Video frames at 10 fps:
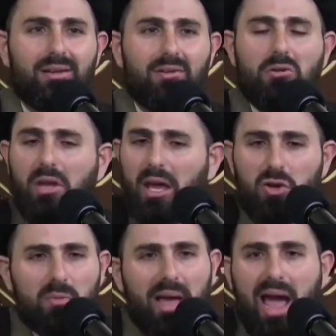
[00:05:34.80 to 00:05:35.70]
Okay,
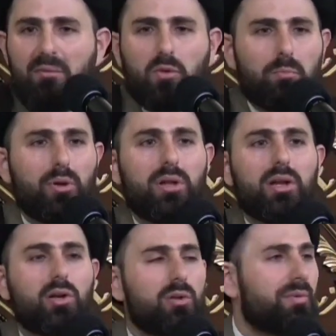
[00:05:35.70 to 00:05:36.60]
you may have your
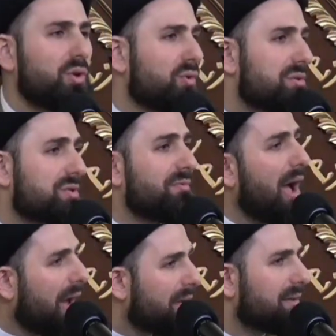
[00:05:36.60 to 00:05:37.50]
political views,
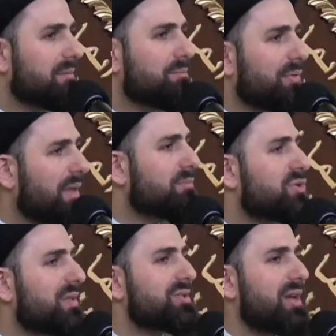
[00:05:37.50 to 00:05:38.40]
fine, put them
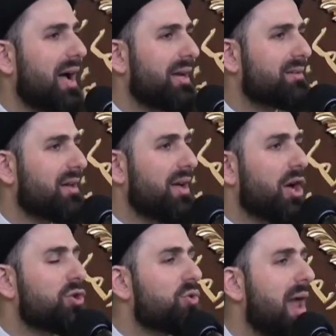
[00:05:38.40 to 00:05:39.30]
to the side.
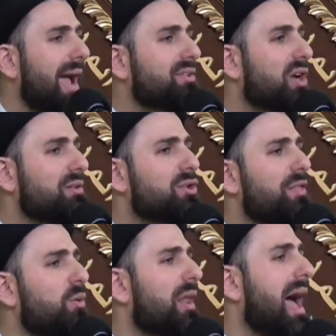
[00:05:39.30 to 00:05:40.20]
Unite under
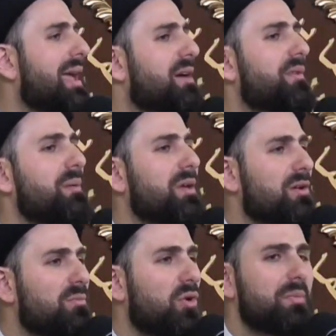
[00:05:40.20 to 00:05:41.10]
the wilayah of Amir
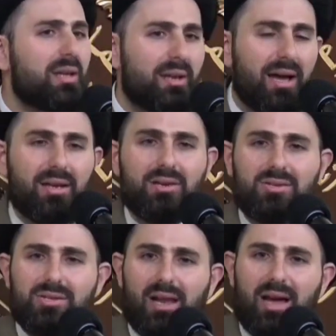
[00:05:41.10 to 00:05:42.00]
al-Mu'mineen alayhi
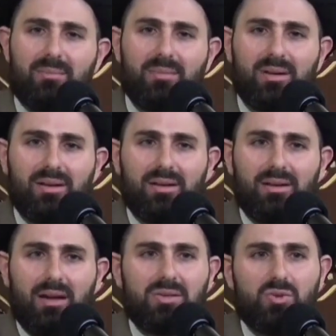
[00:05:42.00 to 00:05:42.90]
salam.
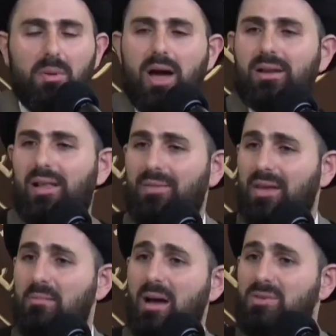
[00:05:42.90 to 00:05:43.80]
And subhanAllah, the
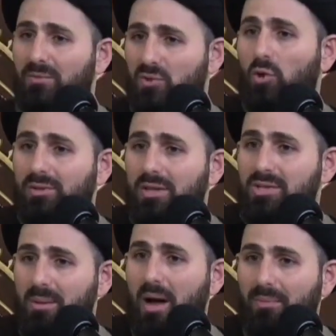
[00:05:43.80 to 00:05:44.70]
Imams have told
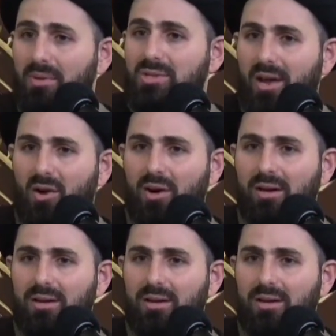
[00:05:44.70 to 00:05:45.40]
us about this era.